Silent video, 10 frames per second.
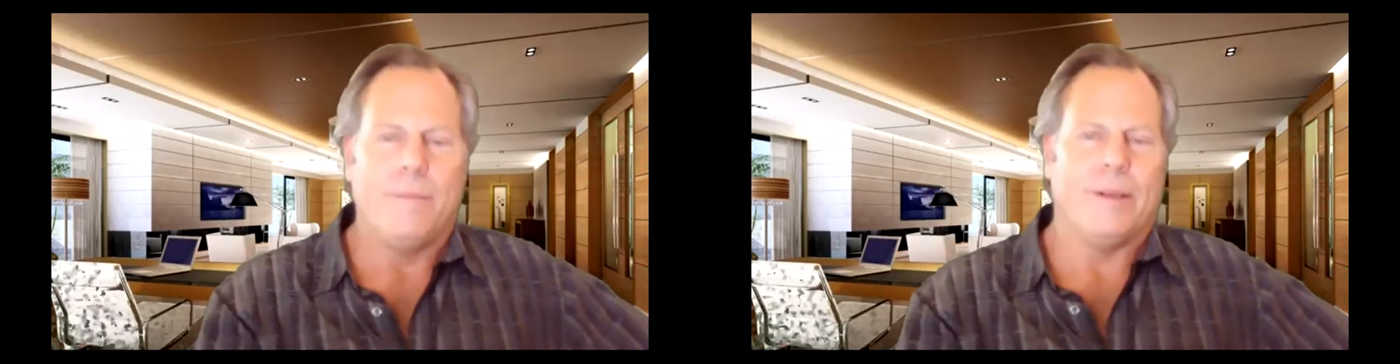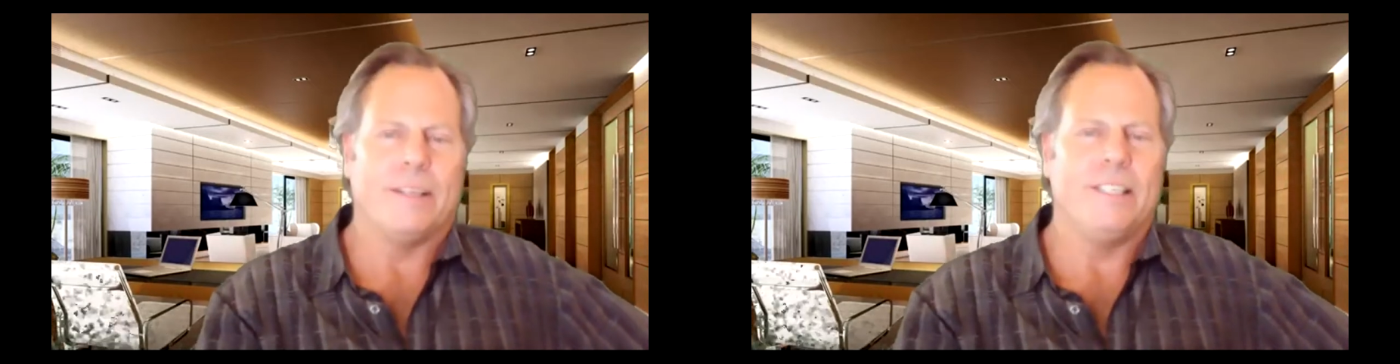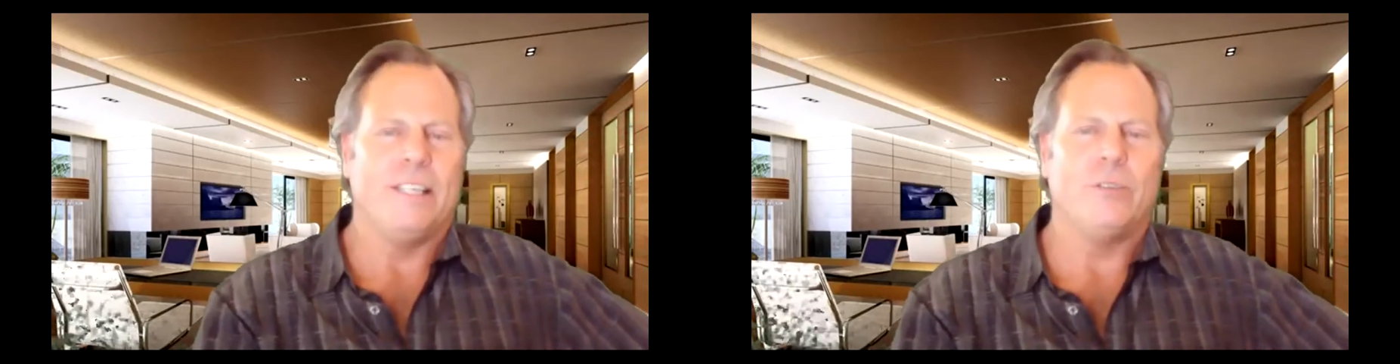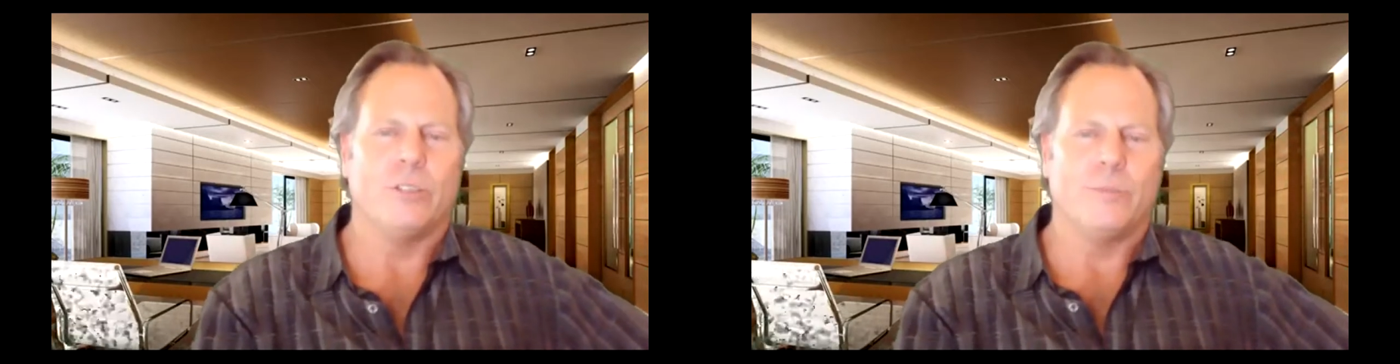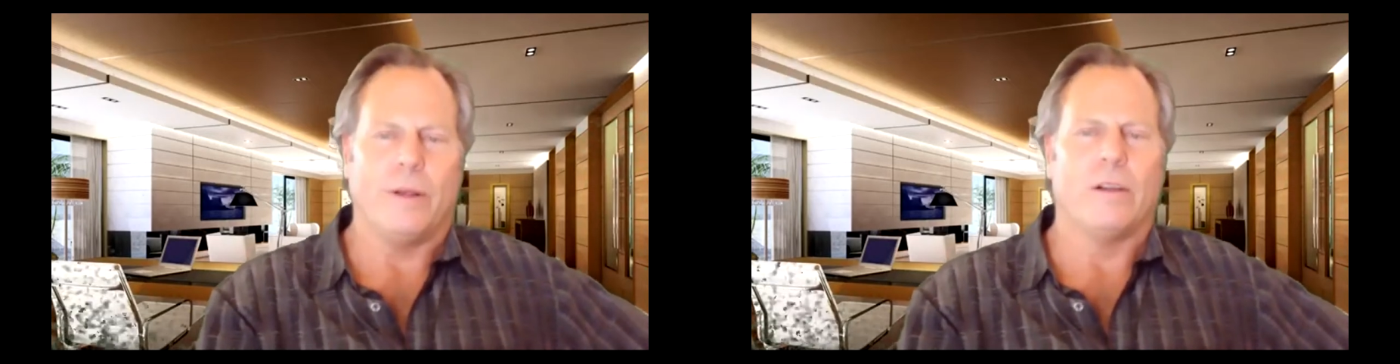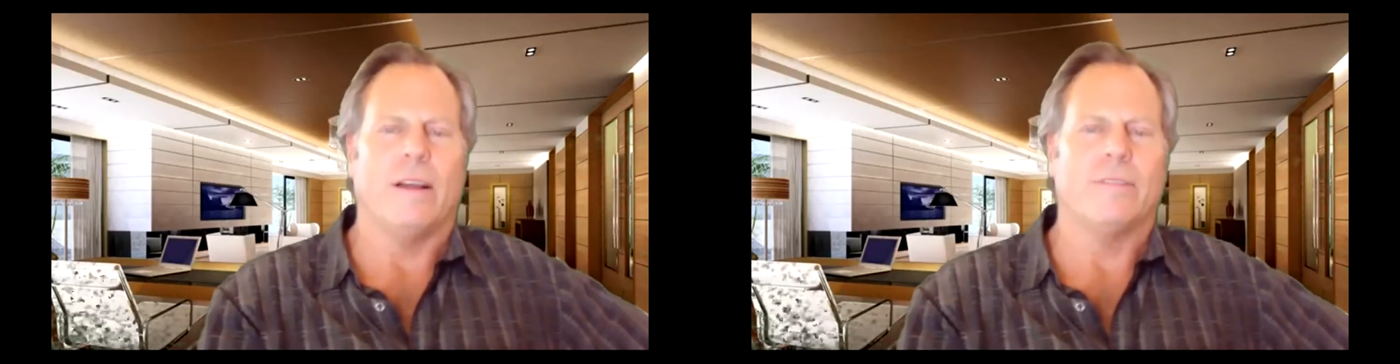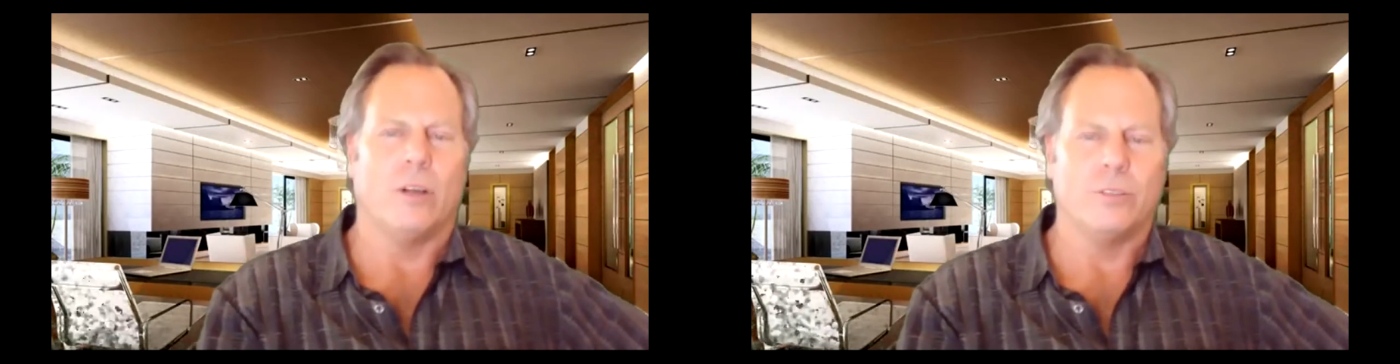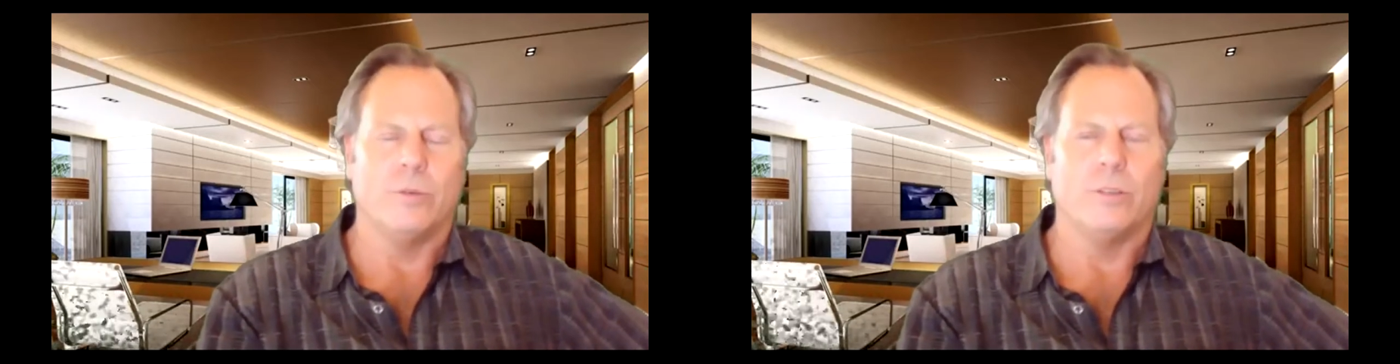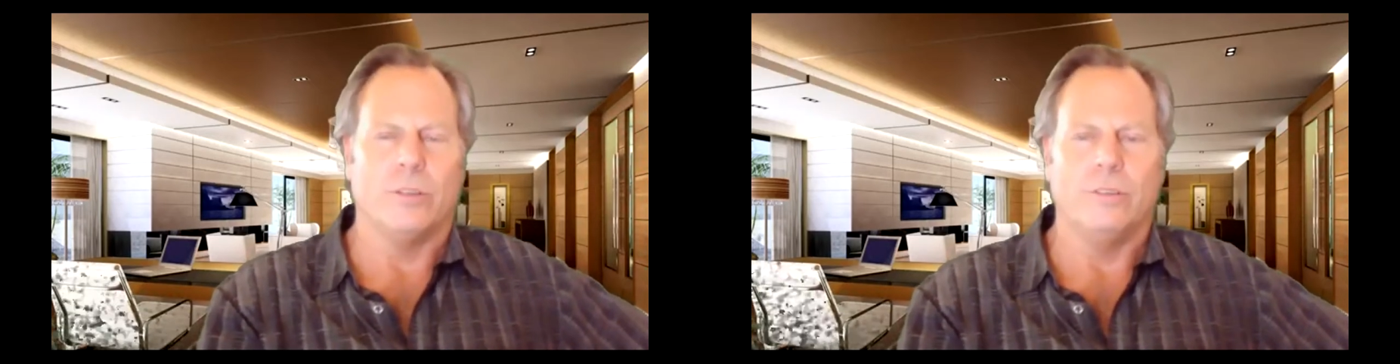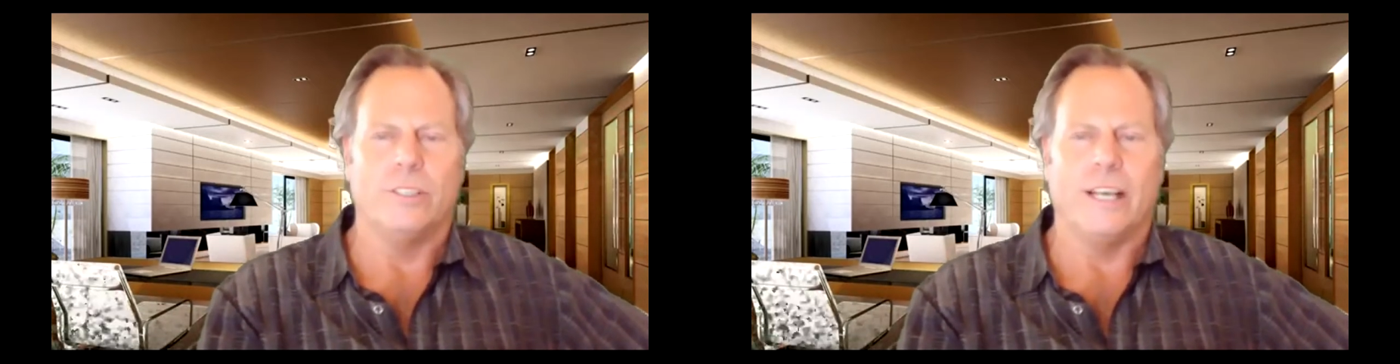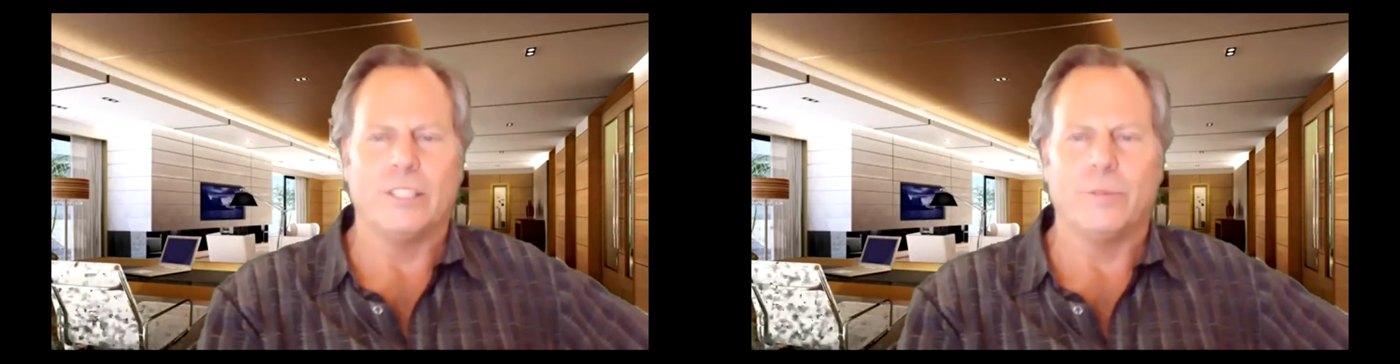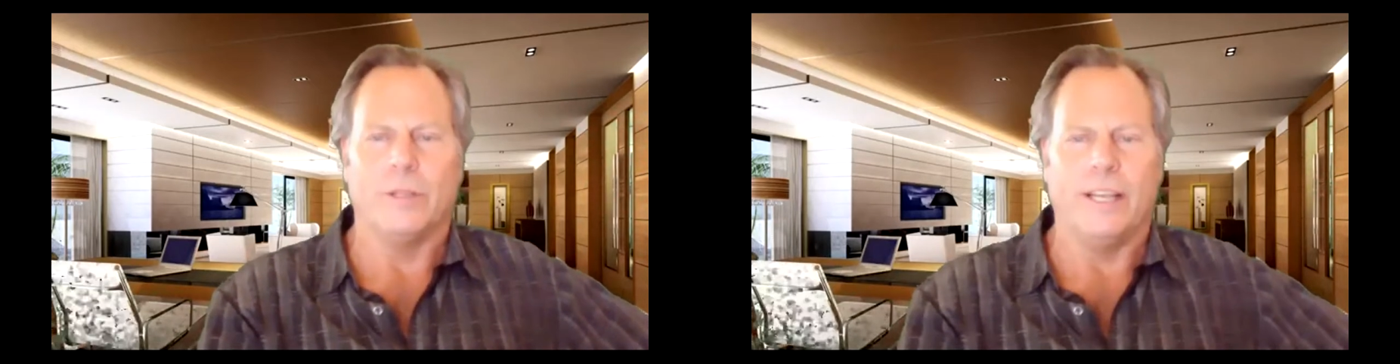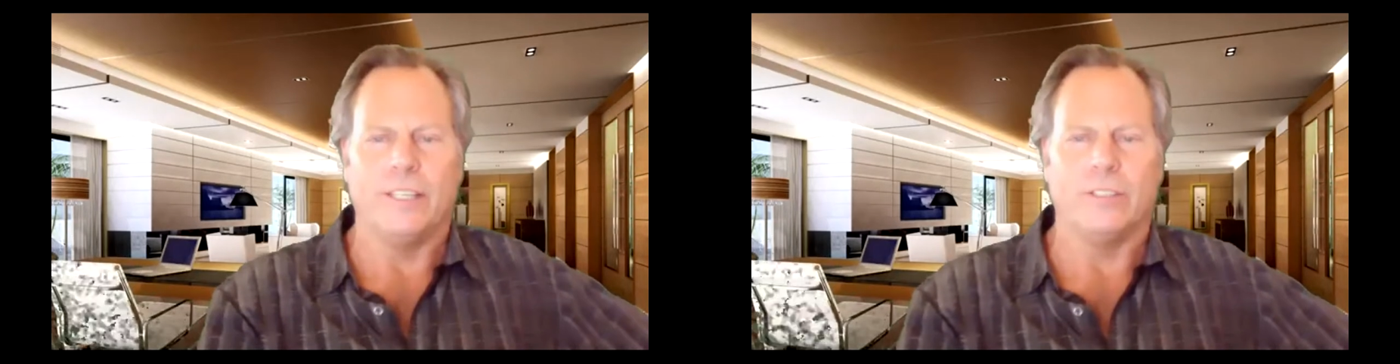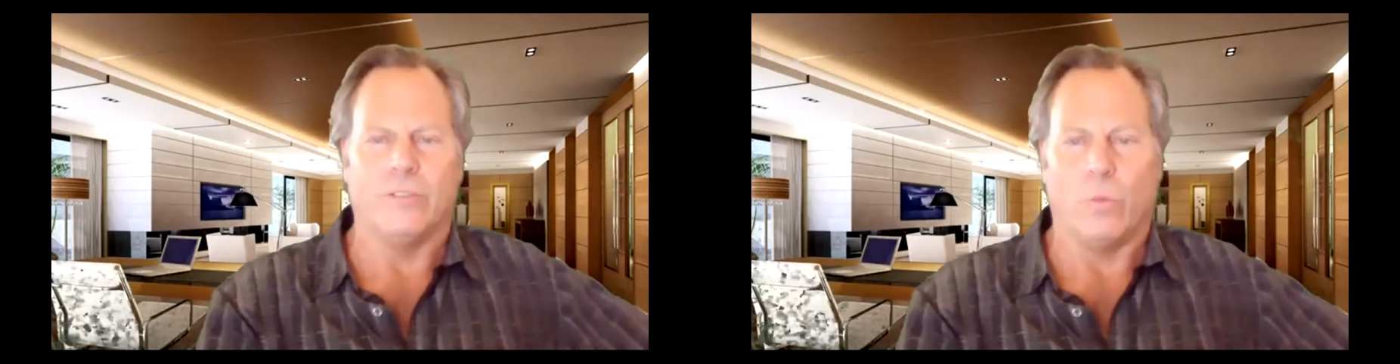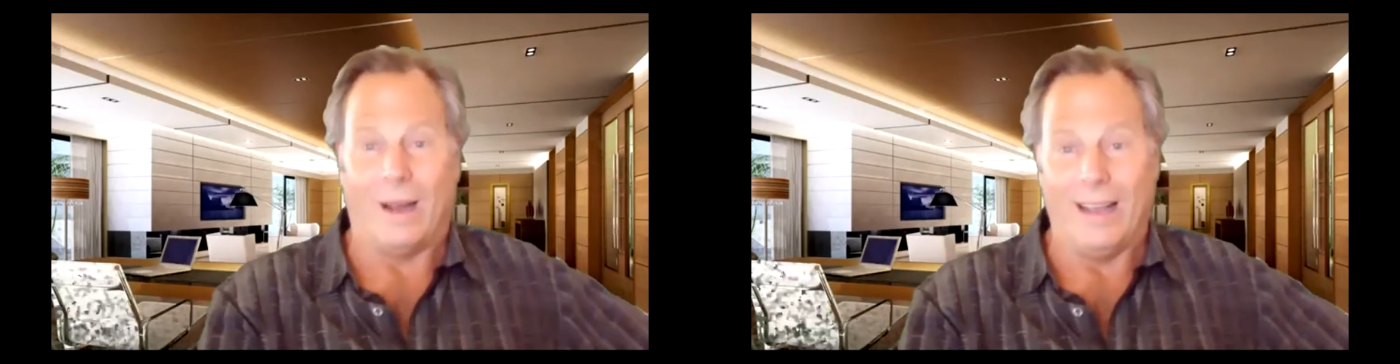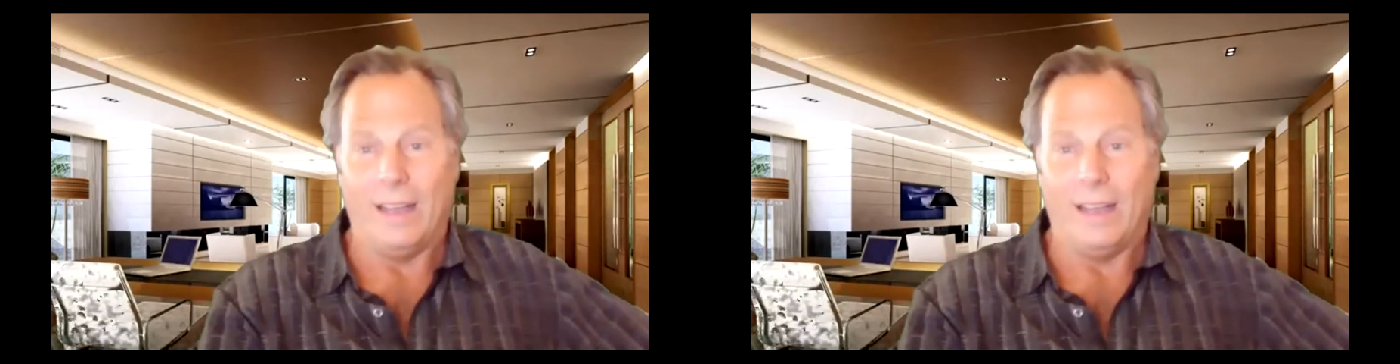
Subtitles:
because each of those paragraphs also includes an explanation of why.